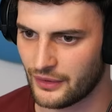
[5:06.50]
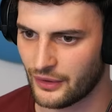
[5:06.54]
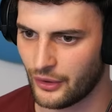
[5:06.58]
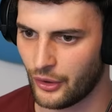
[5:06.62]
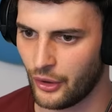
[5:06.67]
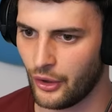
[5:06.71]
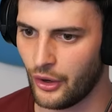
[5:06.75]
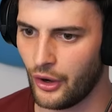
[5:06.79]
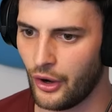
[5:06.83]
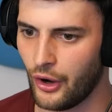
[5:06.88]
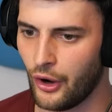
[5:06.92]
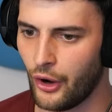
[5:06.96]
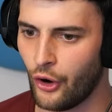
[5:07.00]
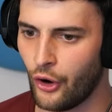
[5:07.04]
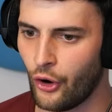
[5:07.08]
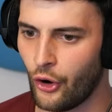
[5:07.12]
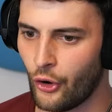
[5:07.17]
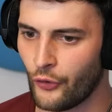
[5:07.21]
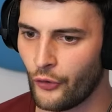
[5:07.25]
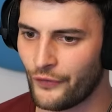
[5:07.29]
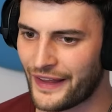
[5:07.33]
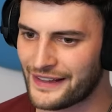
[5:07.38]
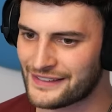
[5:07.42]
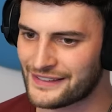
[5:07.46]

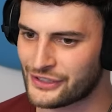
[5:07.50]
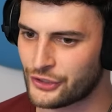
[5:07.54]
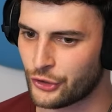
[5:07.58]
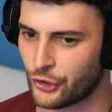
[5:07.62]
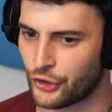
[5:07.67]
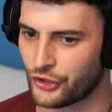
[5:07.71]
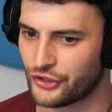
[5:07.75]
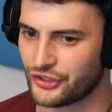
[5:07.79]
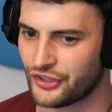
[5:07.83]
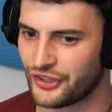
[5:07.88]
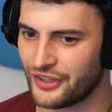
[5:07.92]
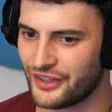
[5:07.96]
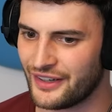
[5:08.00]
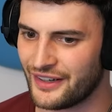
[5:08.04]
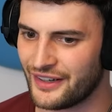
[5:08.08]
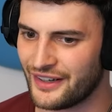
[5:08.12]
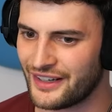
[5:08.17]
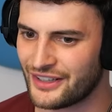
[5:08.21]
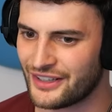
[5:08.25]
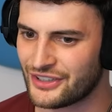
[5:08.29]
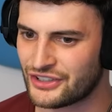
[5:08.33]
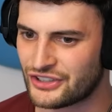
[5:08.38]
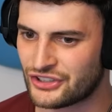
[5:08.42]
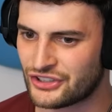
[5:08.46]
Oh, that's good.
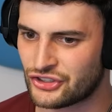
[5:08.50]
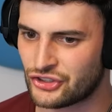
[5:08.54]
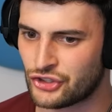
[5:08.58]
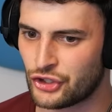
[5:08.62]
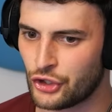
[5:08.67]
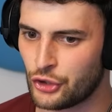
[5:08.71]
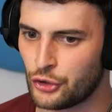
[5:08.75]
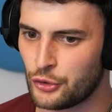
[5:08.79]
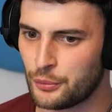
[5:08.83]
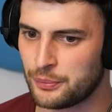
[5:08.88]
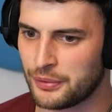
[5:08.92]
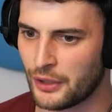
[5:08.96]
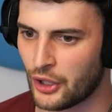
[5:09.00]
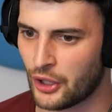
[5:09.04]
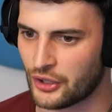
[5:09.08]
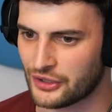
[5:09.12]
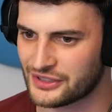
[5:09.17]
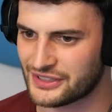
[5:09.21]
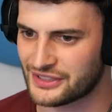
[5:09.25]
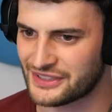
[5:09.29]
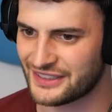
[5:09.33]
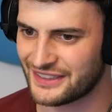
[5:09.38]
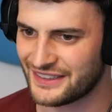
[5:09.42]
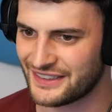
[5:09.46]
Two
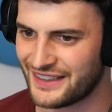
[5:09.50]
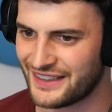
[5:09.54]
blocks.